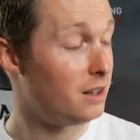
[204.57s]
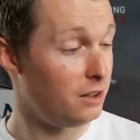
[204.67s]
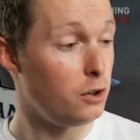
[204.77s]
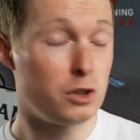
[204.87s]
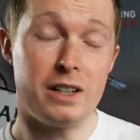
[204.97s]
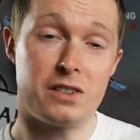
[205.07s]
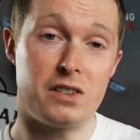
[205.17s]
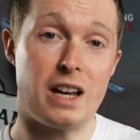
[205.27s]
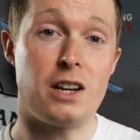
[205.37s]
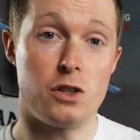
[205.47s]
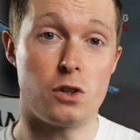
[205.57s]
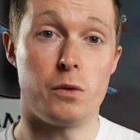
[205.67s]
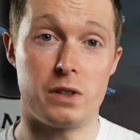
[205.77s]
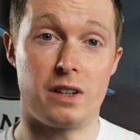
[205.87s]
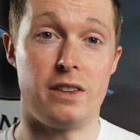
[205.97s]
Usually it's the sections,
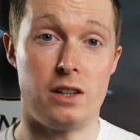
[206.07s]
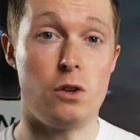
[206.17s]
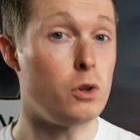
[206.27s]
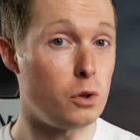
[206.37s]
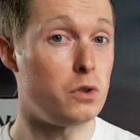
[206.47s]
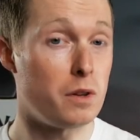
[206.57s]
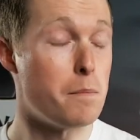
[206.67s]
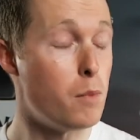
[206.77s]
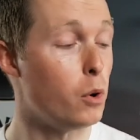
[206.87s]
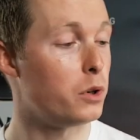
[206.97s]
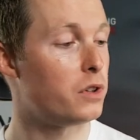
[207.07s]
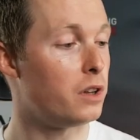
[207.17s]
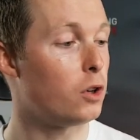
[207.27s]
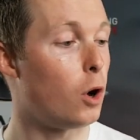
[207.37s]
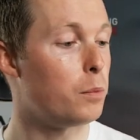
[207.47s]
obviously, that you use the most. The
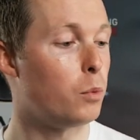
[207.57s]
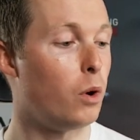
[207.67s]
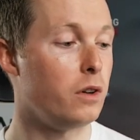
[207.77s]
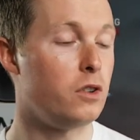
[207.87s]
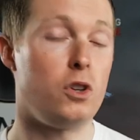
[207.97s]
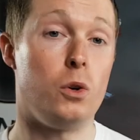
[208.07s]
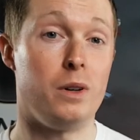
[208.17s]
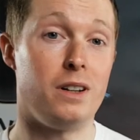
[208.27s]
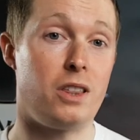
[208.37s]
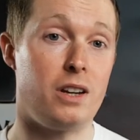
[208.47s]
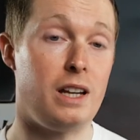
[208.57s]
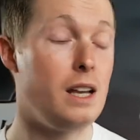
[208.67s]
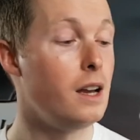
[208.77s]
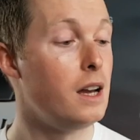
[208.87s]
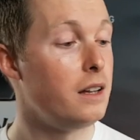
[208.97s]
top one, two, and
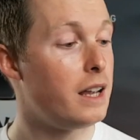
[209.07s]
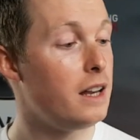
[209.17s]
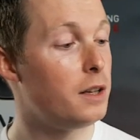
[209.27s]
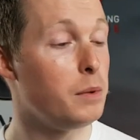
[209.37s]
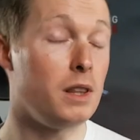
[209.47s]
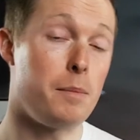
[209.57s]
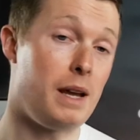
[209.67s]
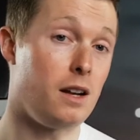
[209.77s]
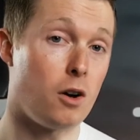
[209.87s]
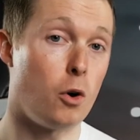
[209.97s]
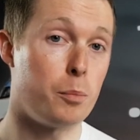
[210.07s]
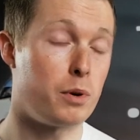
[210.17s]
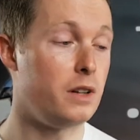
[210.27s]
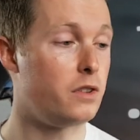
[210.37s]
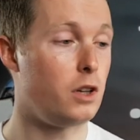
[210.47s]
three tend to be the main
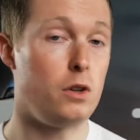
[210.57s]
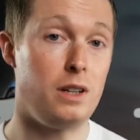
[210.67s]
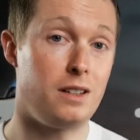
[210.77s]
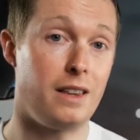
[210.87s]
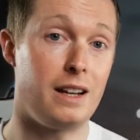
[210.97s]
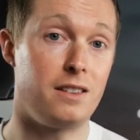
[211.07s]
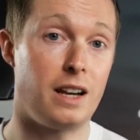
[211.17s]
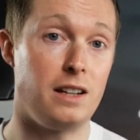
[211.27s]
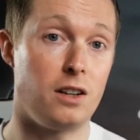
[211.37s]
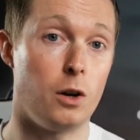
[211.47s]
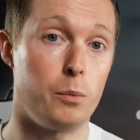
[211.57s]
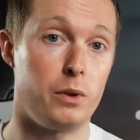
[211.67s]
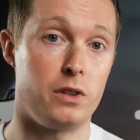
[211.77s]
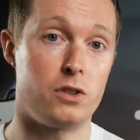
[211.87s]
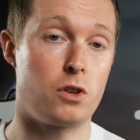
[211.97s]
culprits that you need to then tighten up
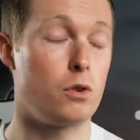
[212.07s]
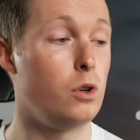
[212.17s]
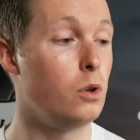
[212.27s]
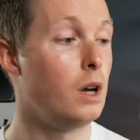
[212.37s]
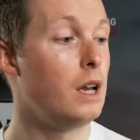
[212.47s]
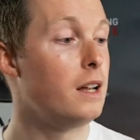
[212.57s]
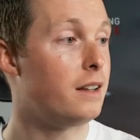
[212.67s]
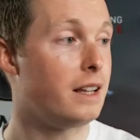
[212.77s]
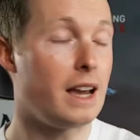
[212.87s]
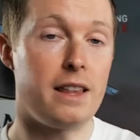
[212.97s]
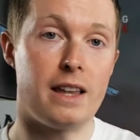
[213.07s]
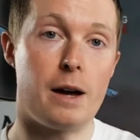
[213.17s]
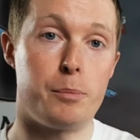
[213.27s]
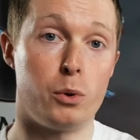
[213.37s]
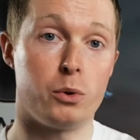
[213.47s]
with the screw to get
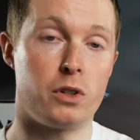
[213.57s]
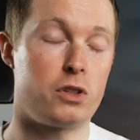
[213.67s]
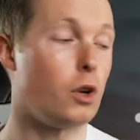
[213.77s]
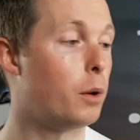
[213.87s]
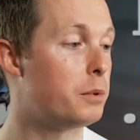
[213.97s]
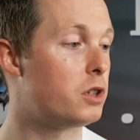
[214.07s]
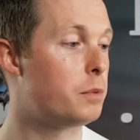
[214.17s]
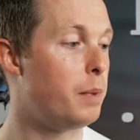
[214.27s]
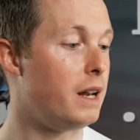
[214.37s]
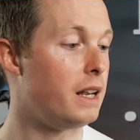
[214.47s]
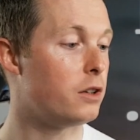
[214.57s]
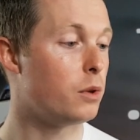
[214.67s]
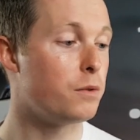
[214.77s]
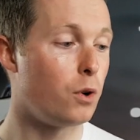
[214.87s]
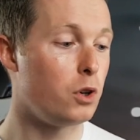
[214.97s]
that pole to stop spinning. So
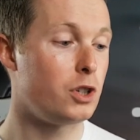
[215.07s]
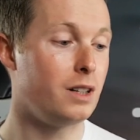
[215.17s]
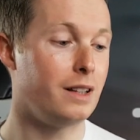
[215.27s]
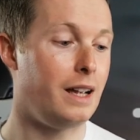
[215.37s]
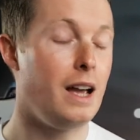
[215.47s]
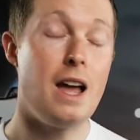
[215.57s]
unfortunately,